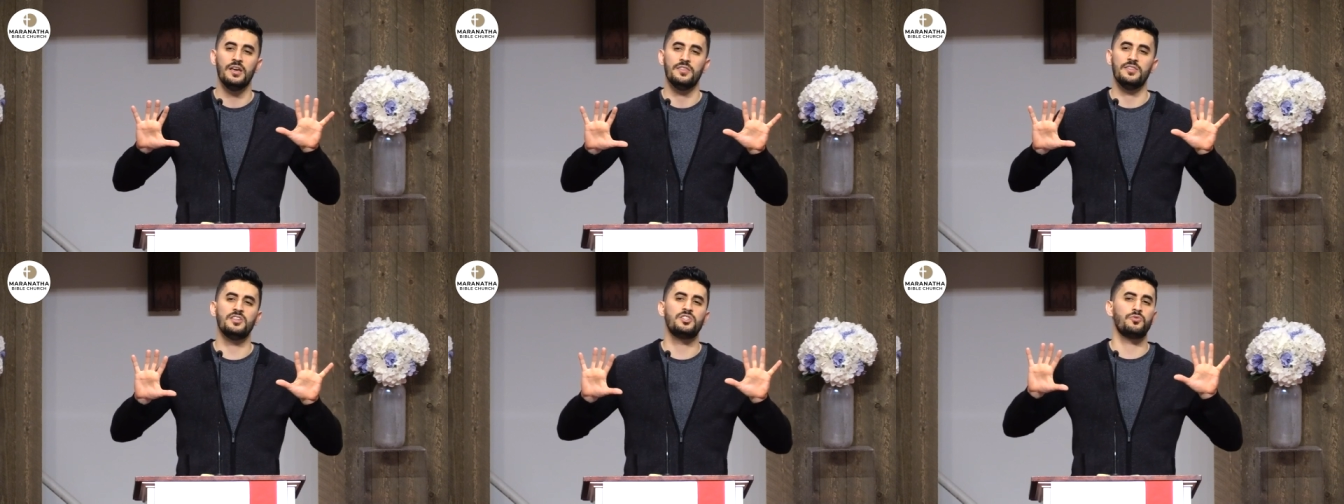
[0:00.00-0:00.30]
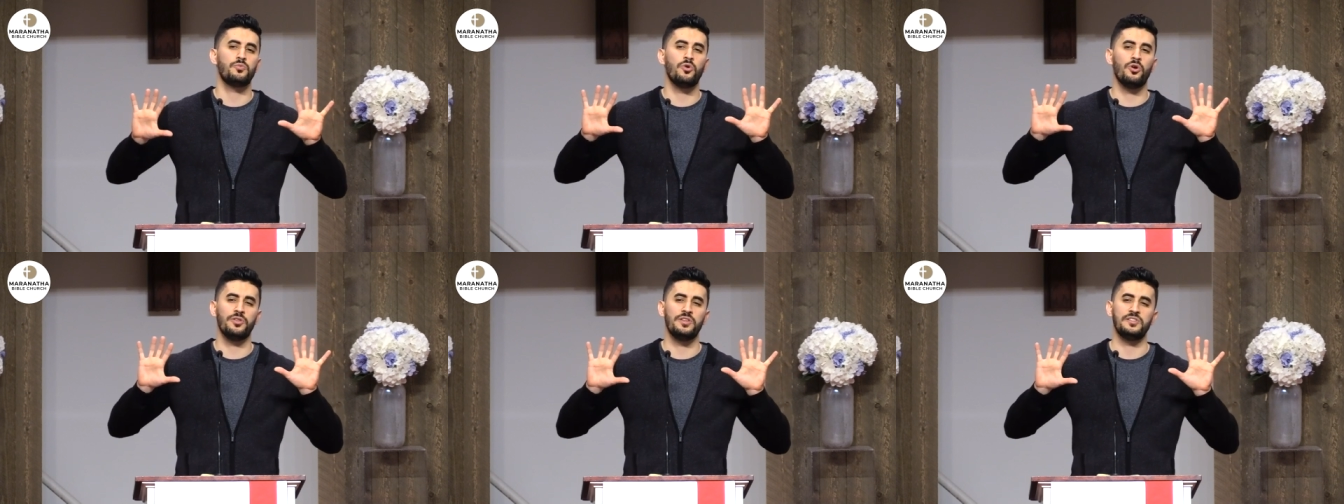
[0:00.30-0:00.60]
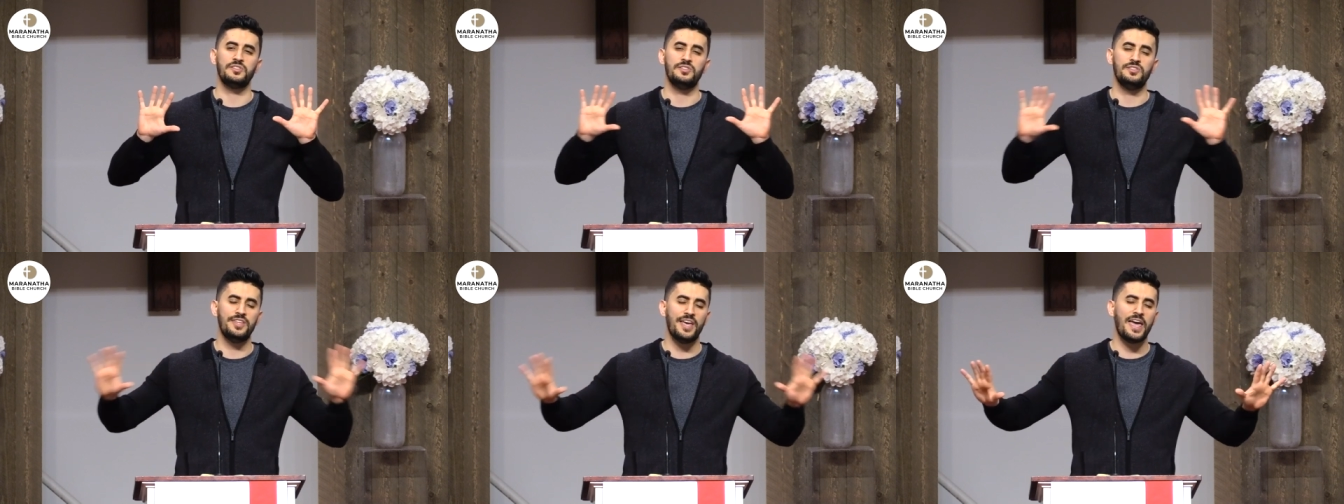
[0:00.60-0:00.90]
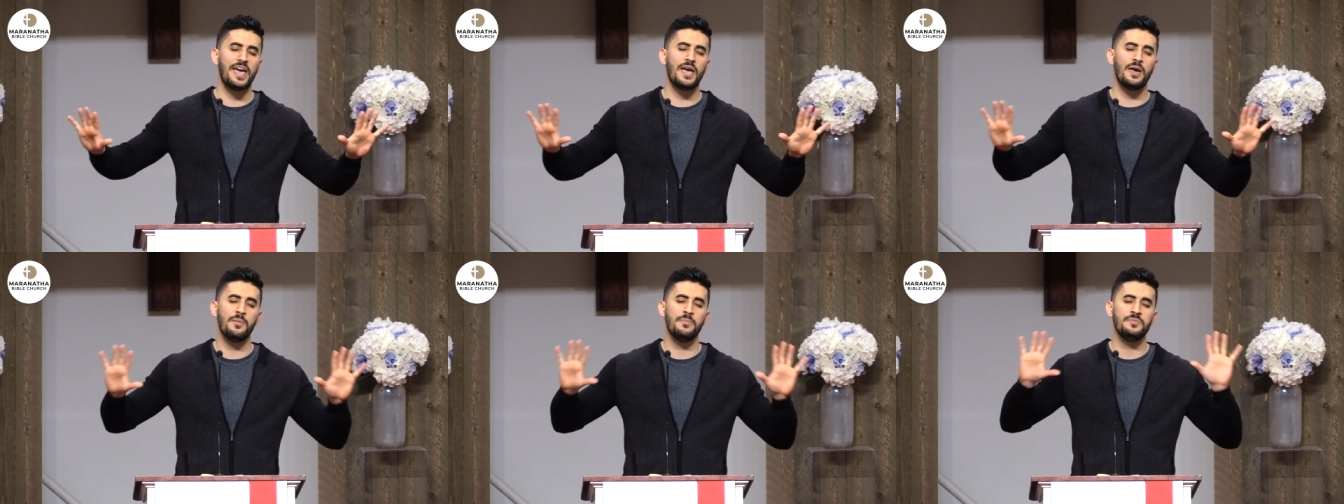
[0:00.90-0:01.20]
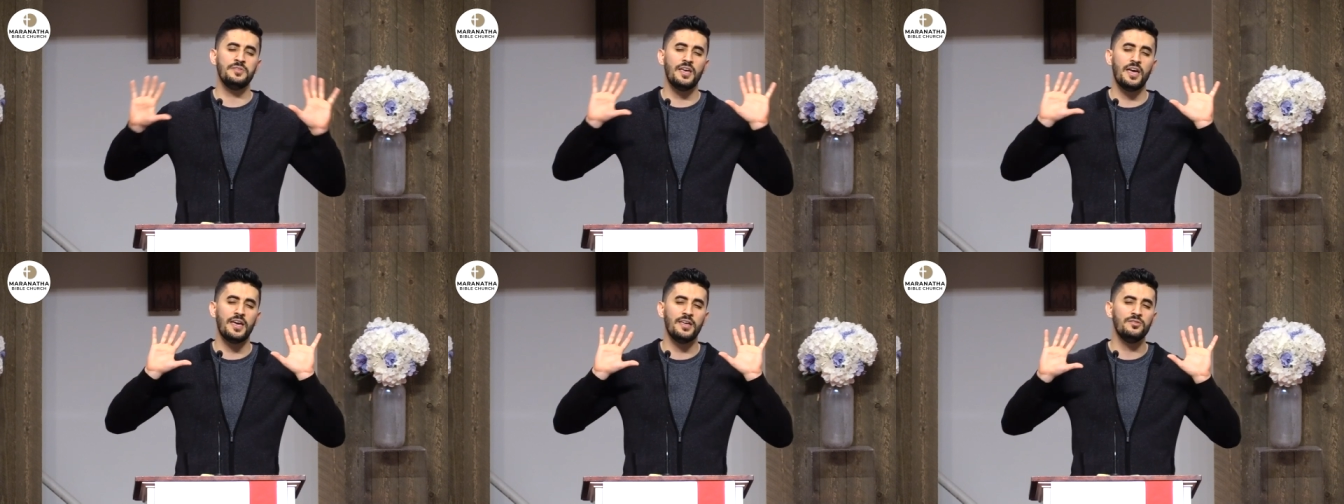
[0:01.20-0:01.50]
This world is
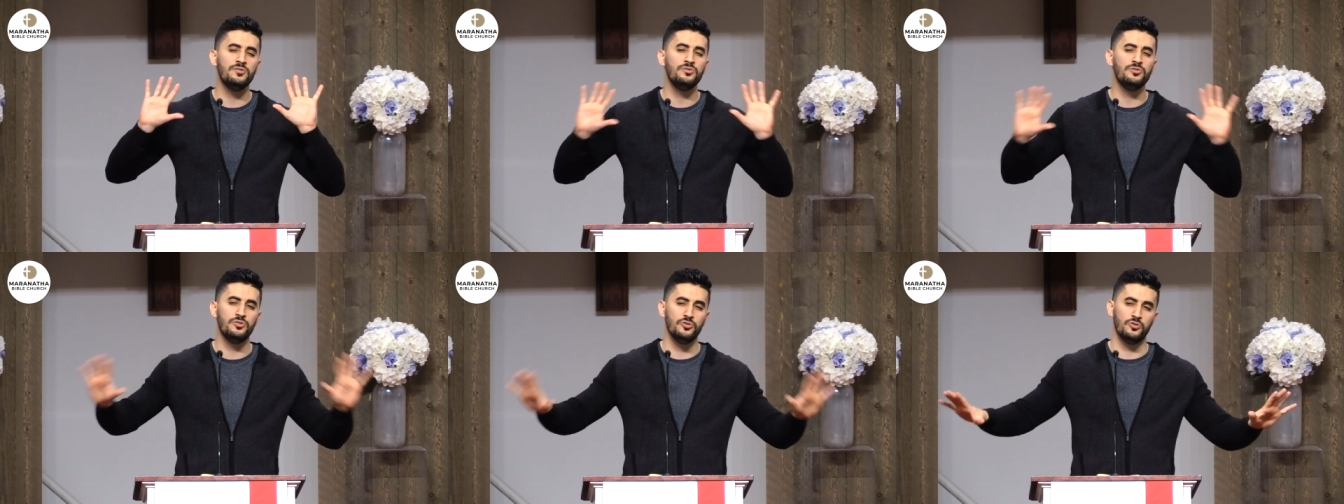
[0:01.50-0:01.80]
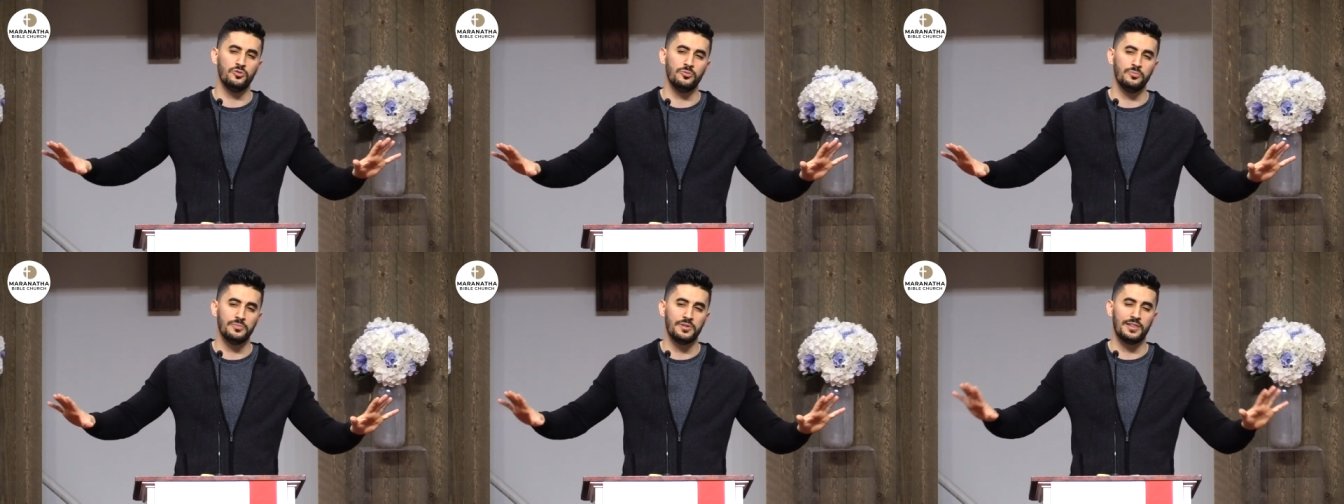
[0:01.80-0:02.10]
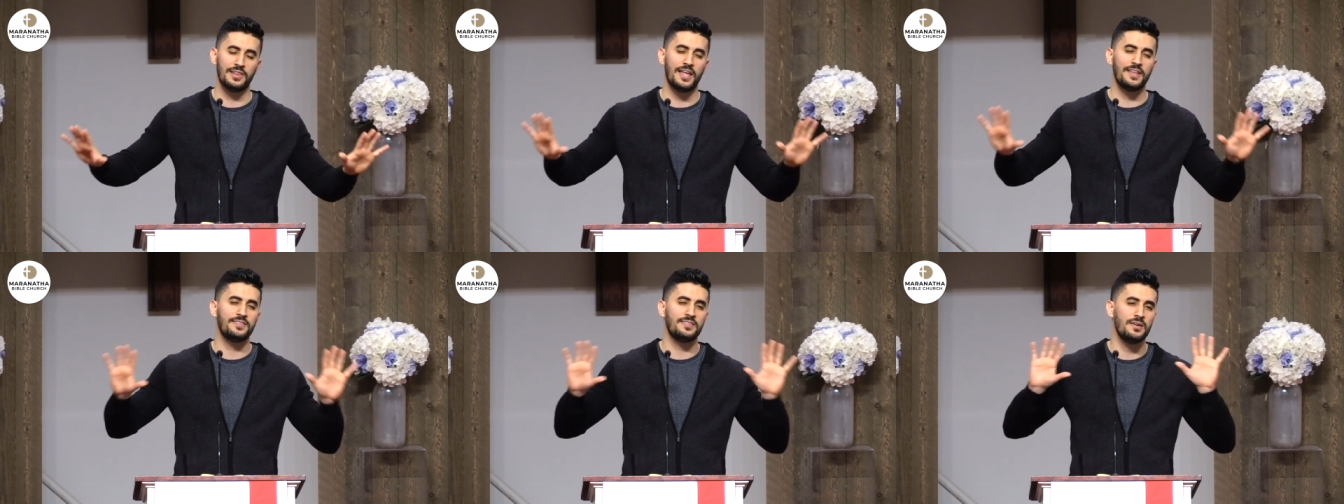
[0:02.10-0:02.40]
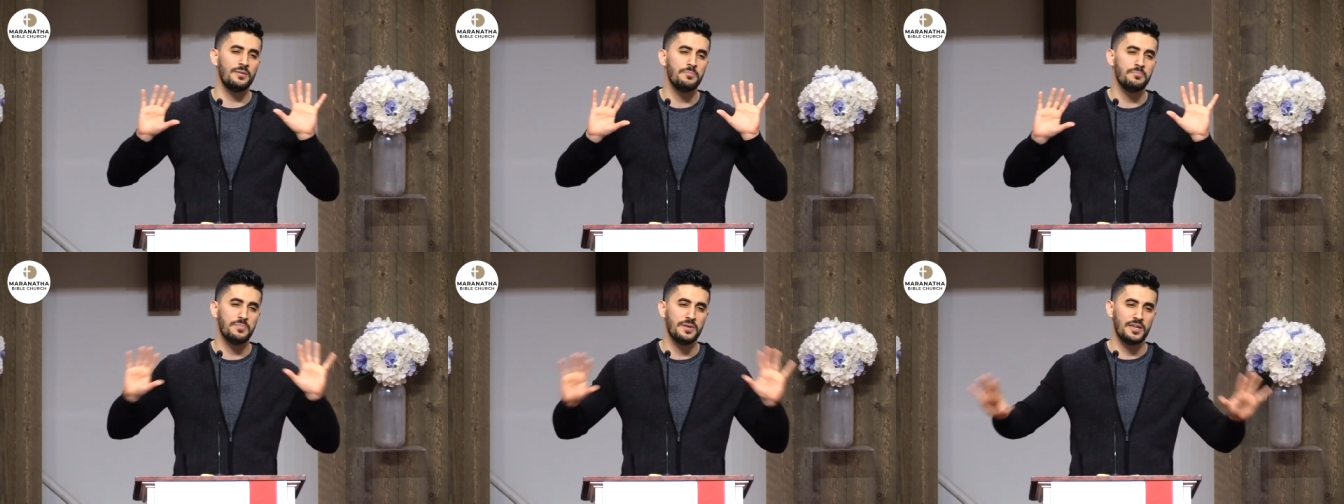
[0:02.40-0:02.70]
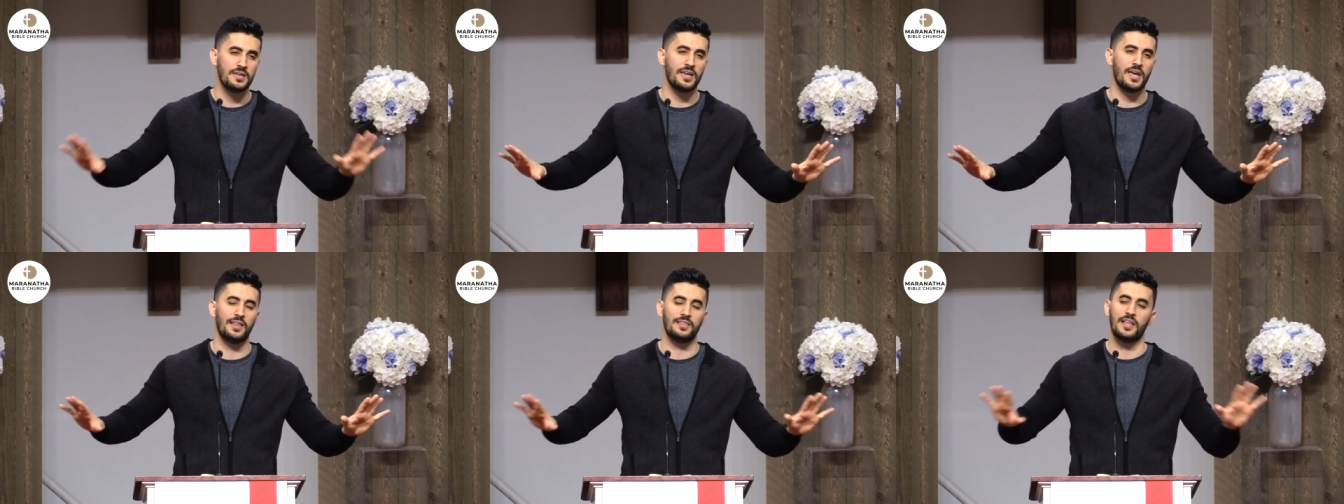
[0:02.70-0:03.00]
damned and doomed. Let them
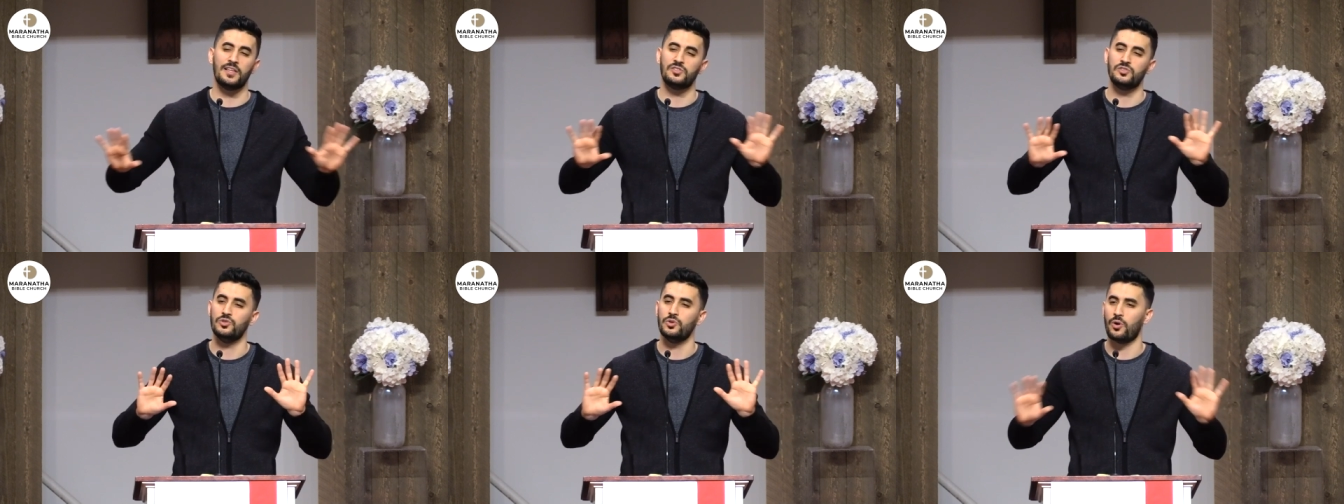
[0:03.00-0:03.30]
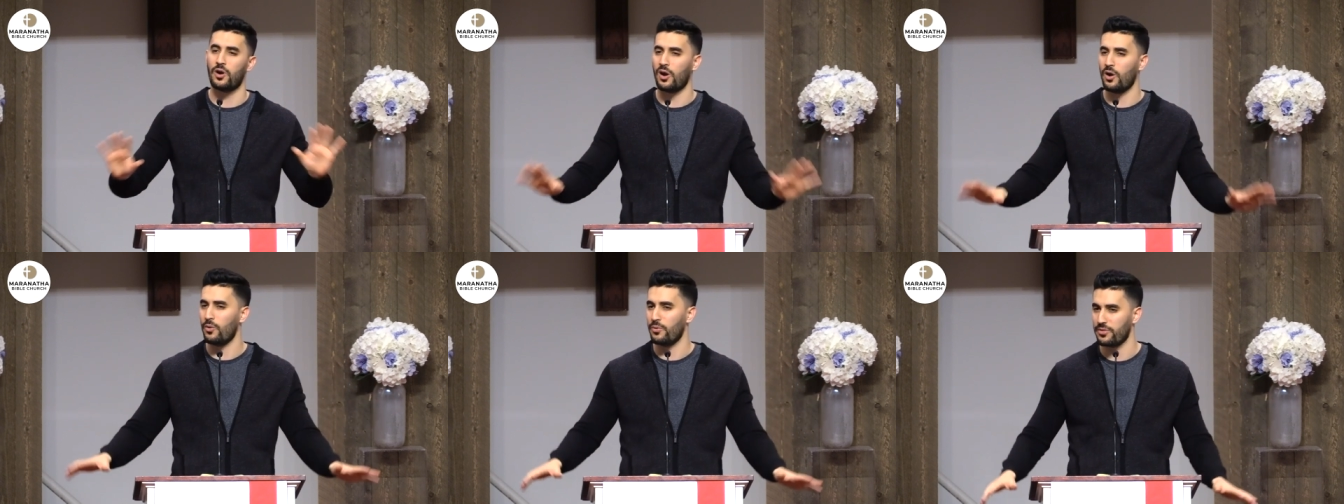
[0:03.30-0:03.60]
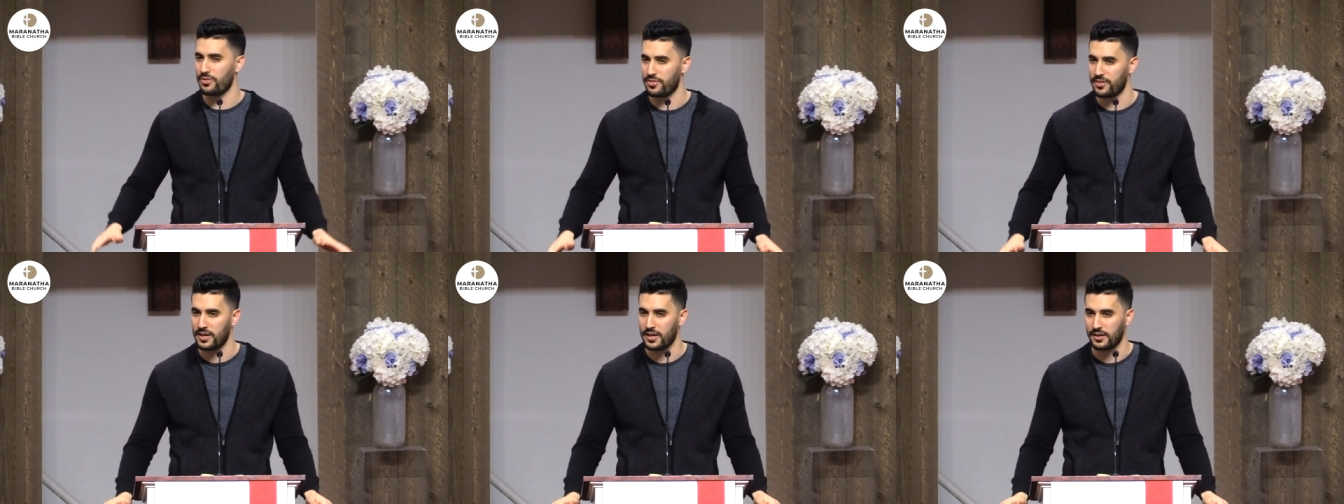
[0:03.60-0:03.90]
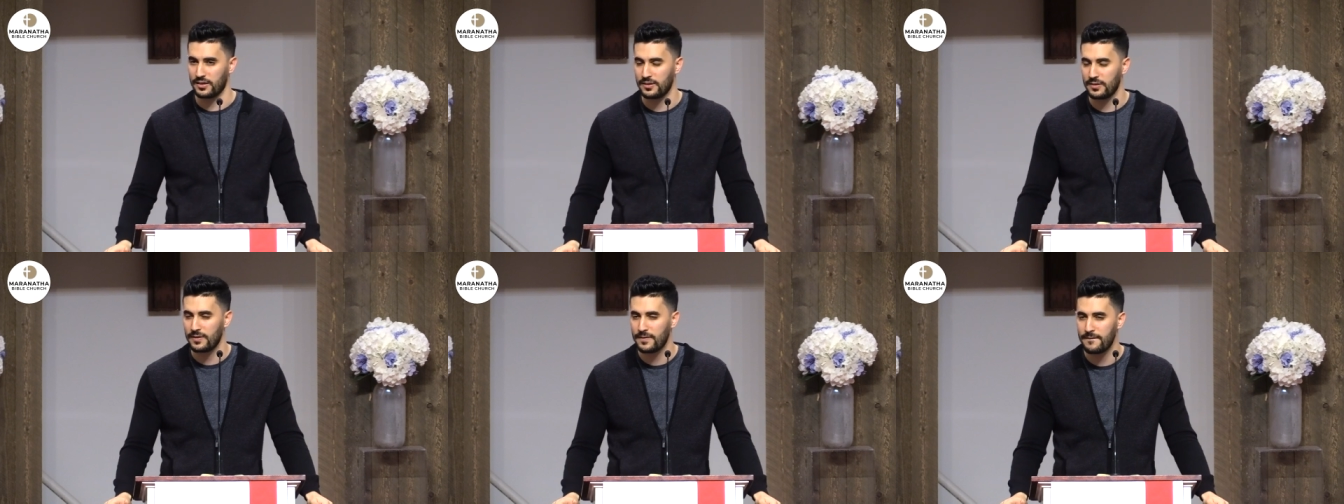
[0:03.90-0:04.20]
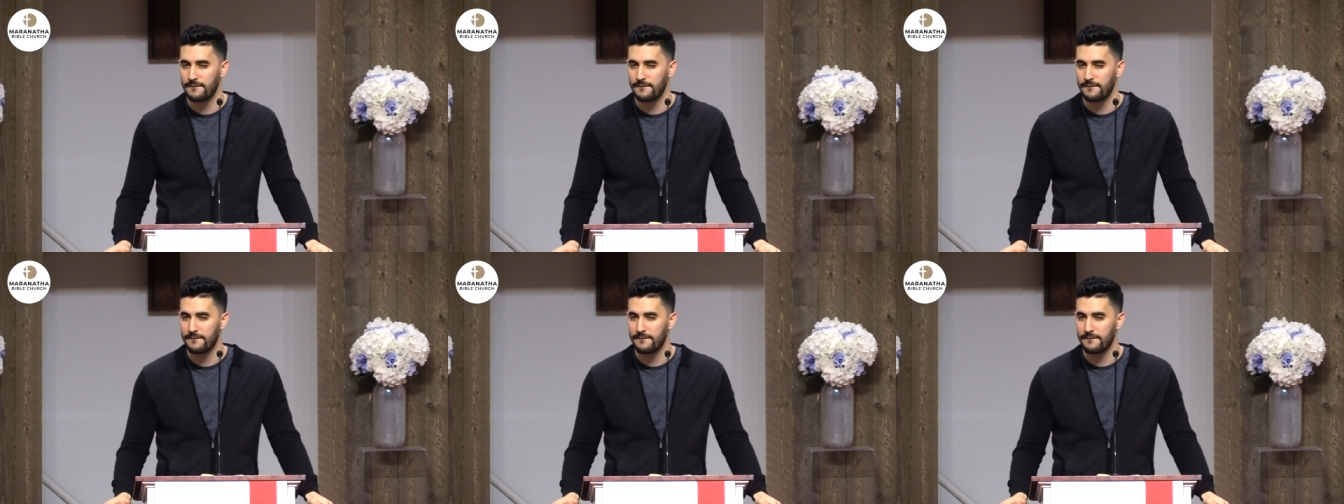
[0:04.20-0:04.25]
be and let's do our own thing.